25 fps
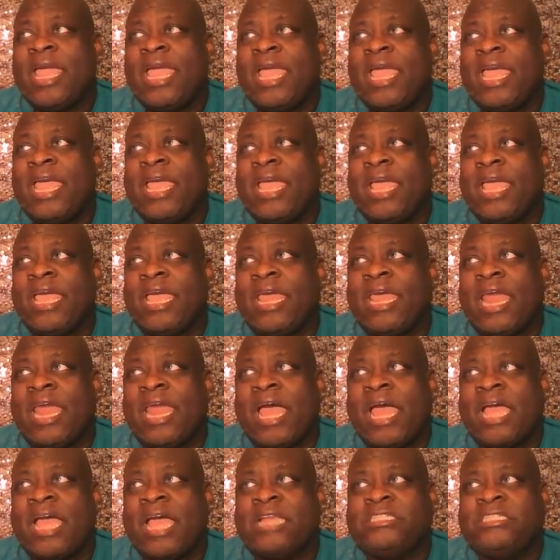And
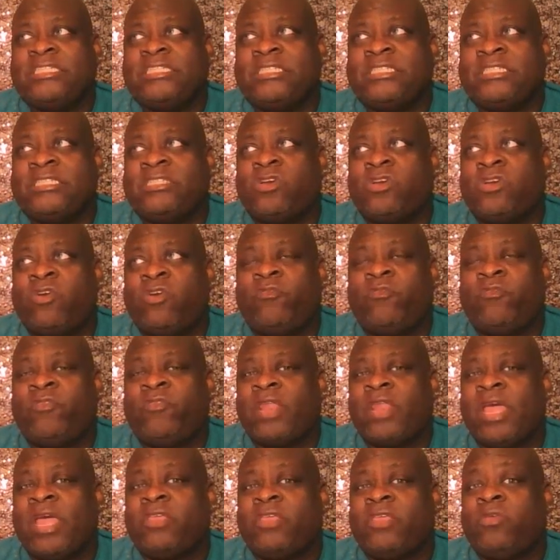I just don't
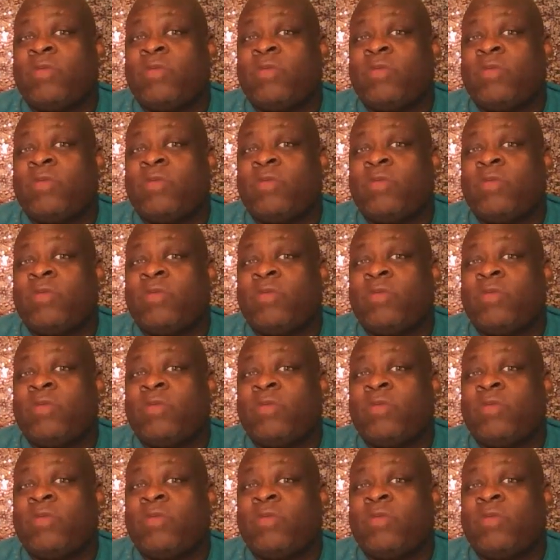feel like